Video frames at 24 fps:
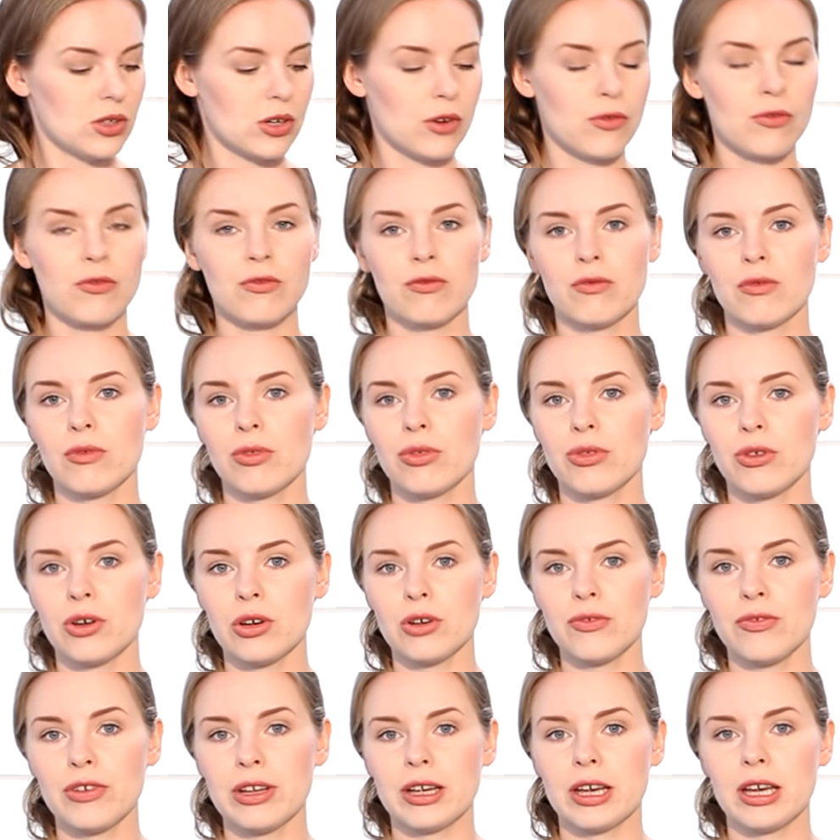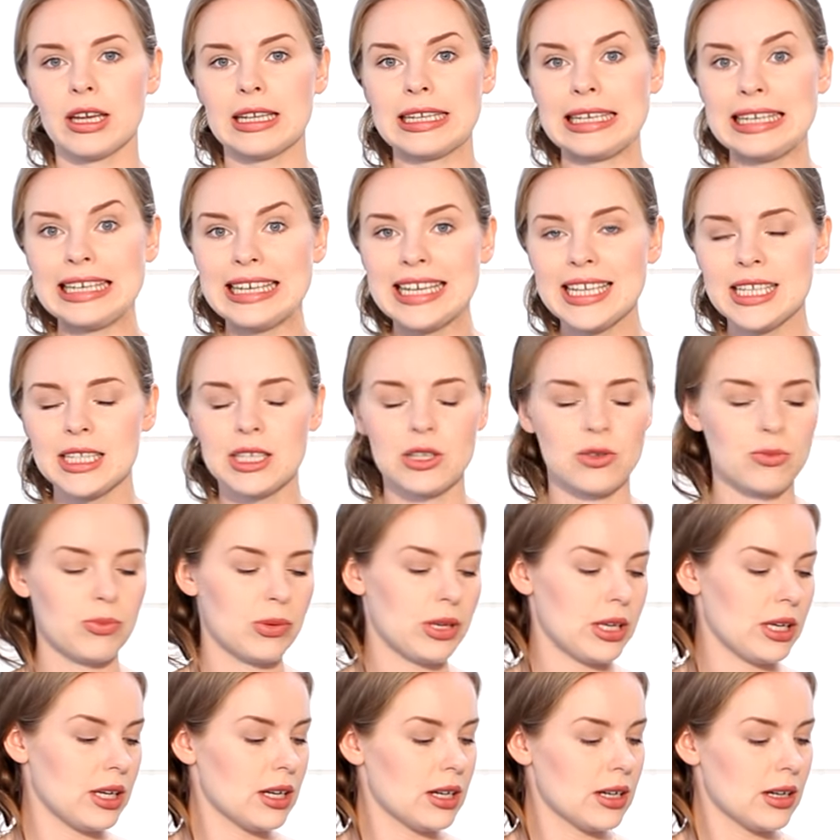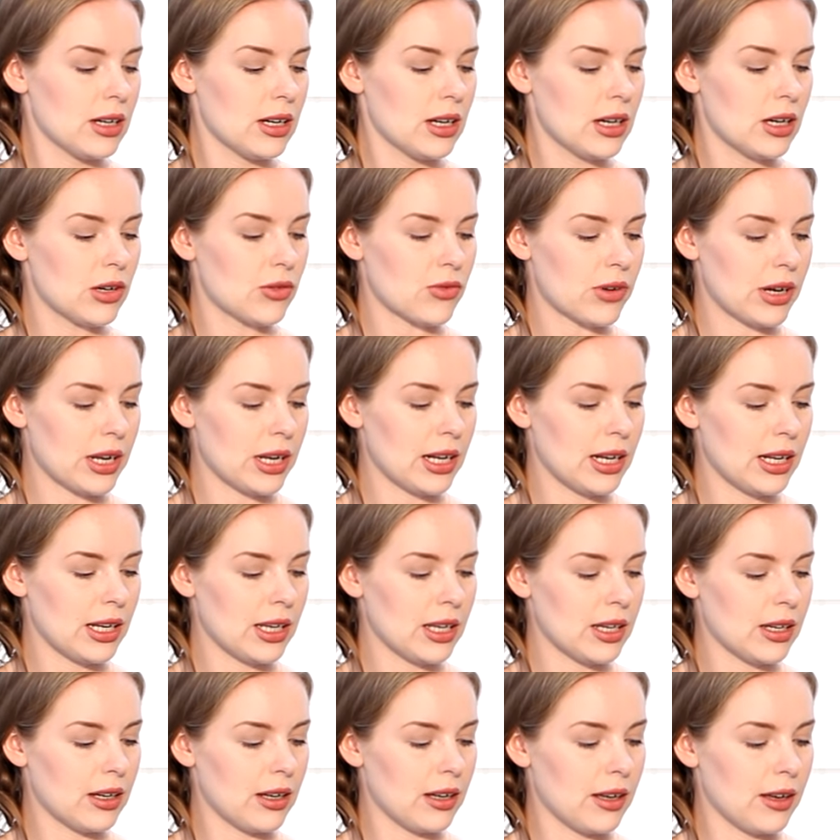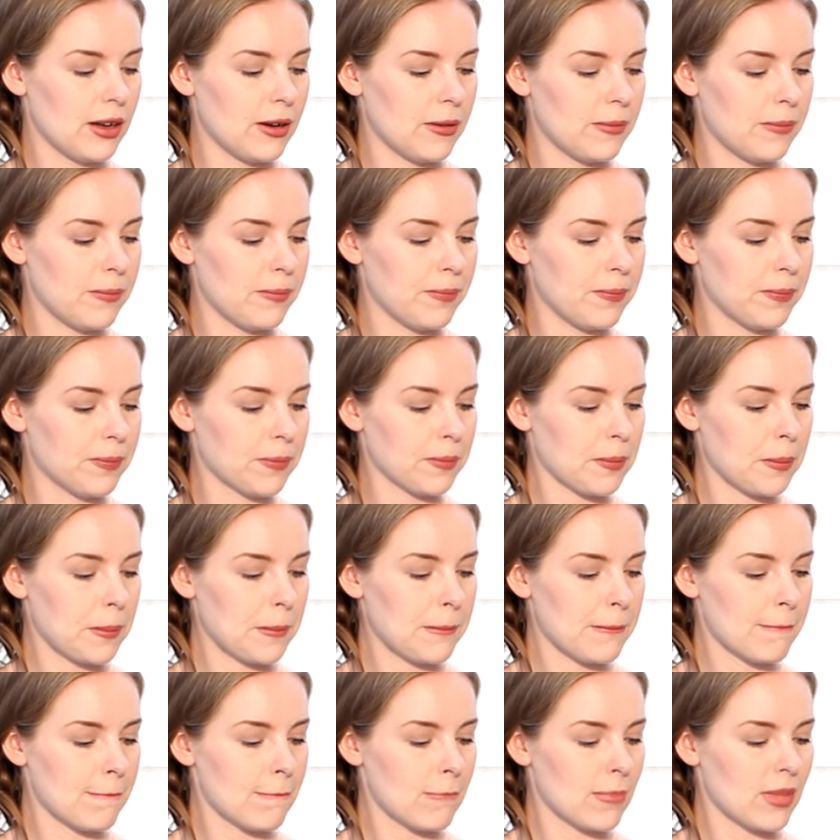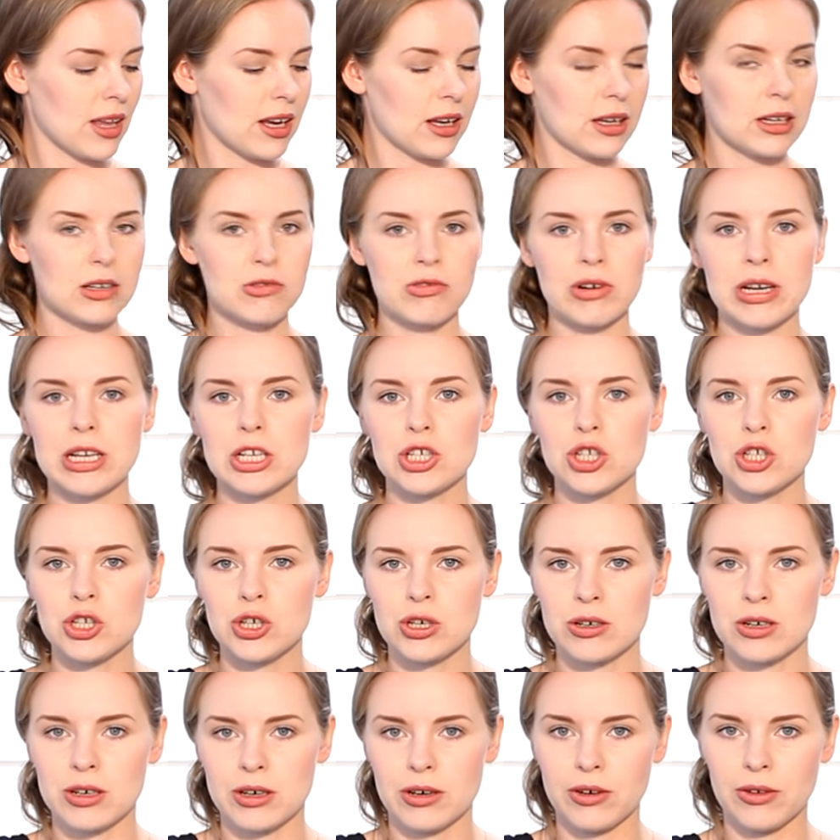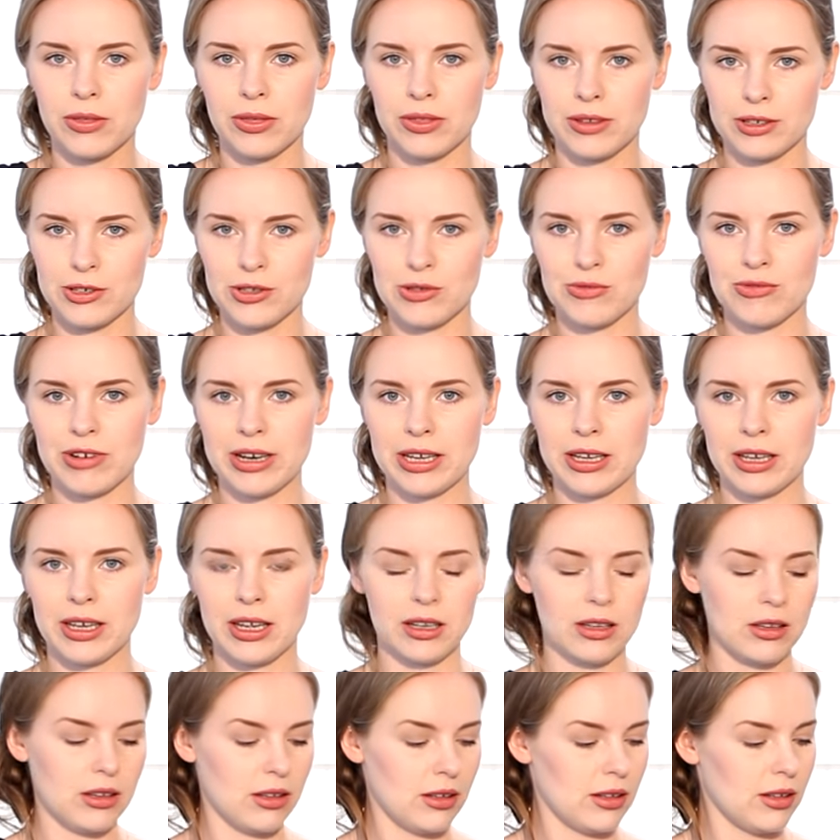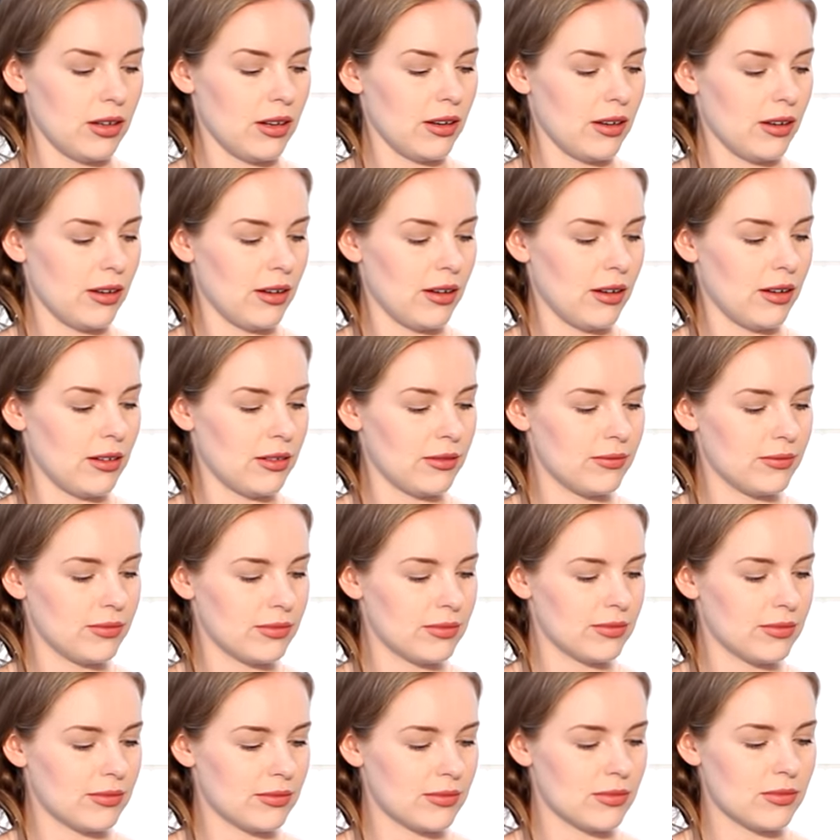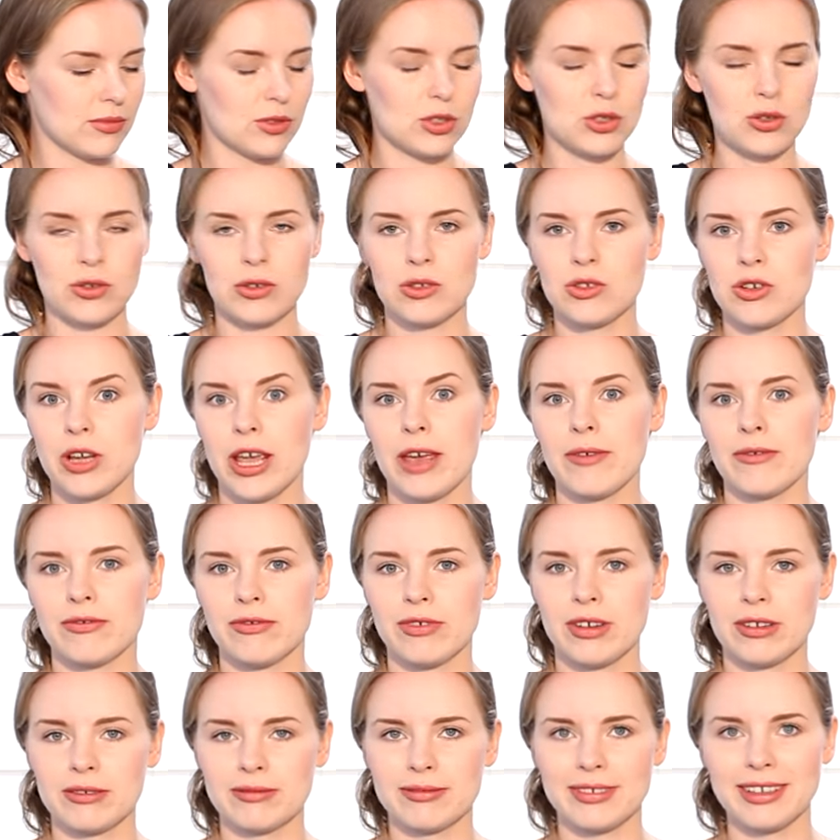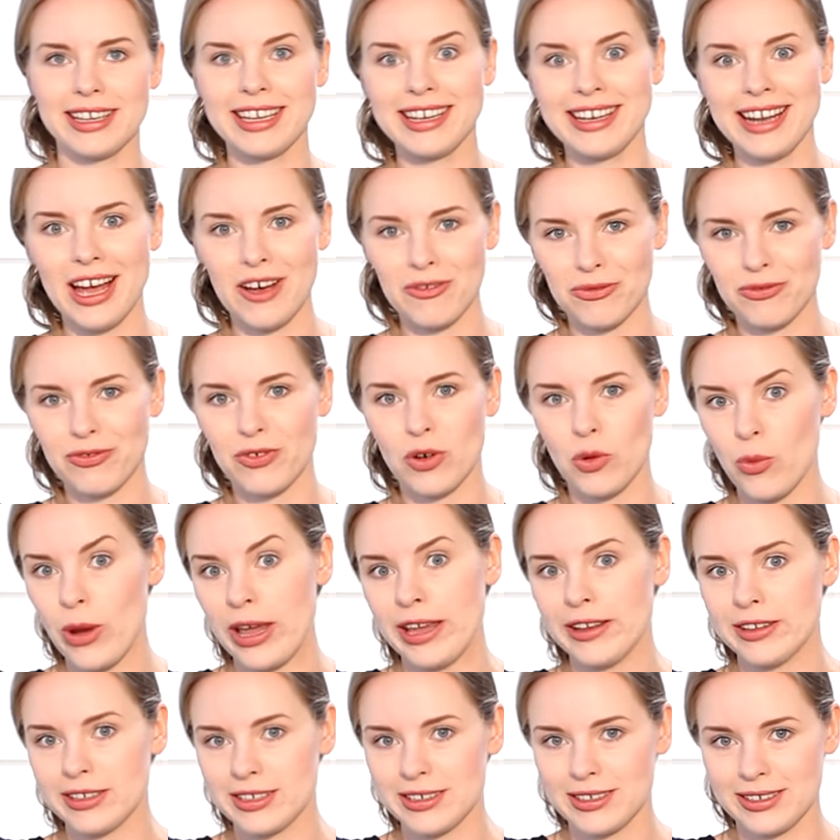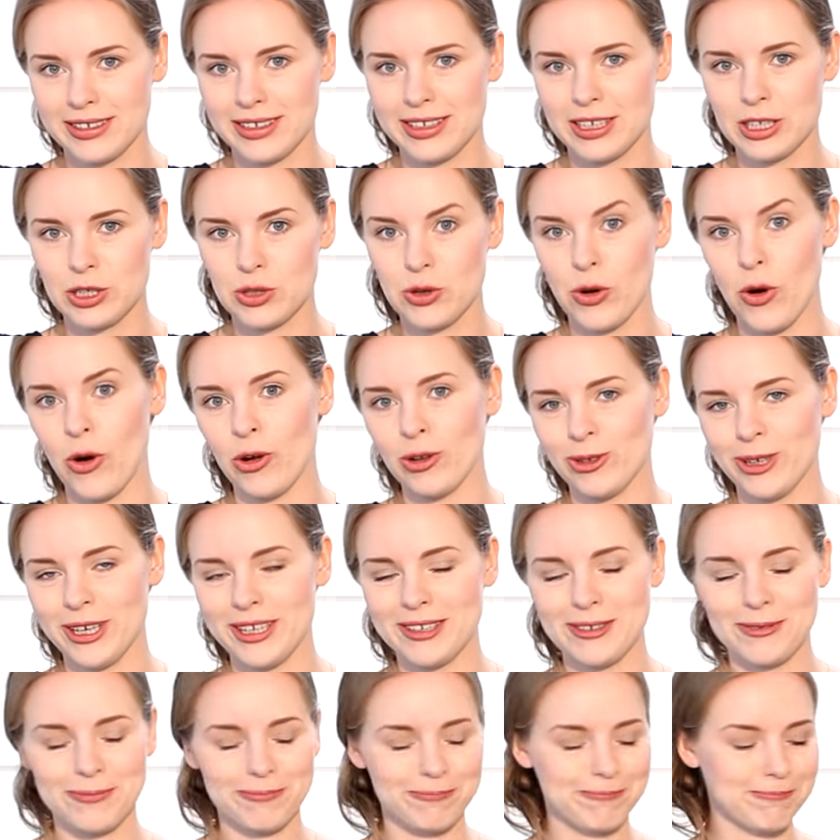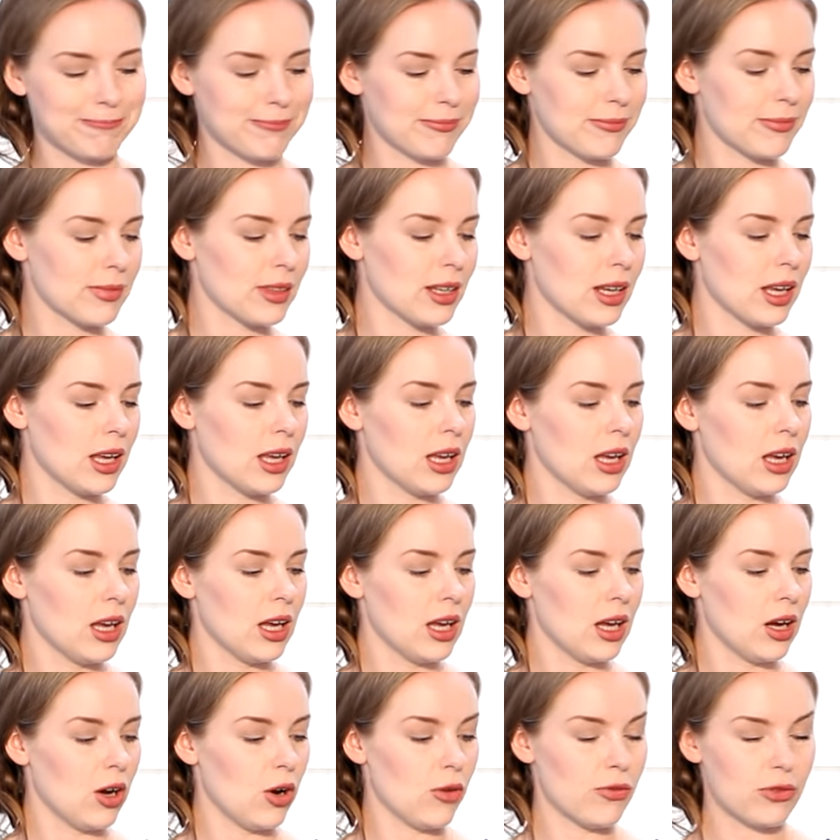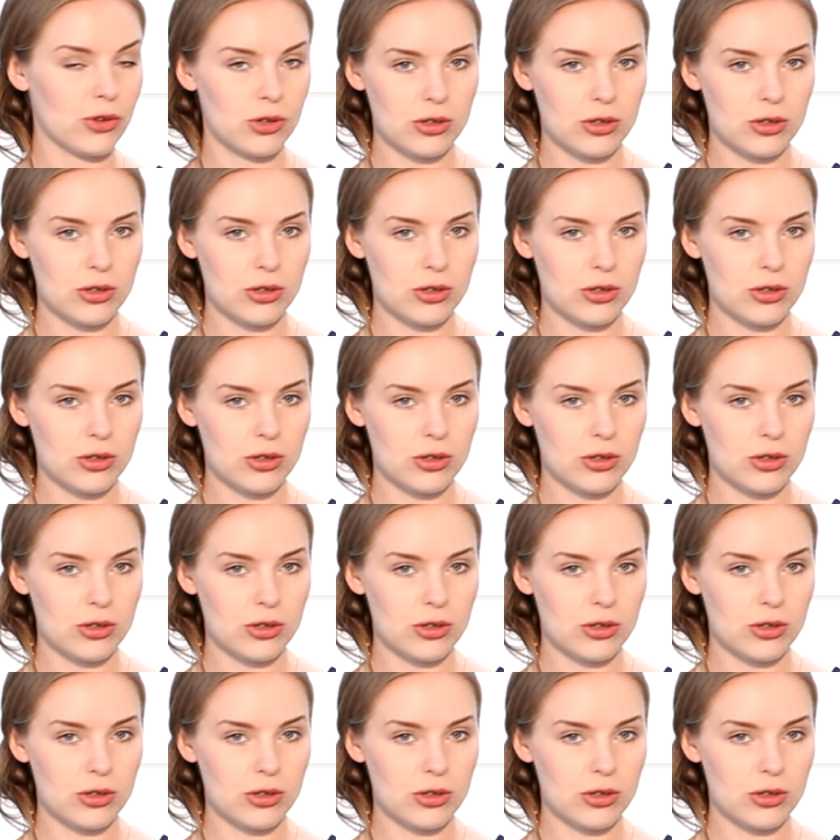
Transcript: So your third finger need to be really um, really sure on the string and uh, to, to have enough weight to hold it. Of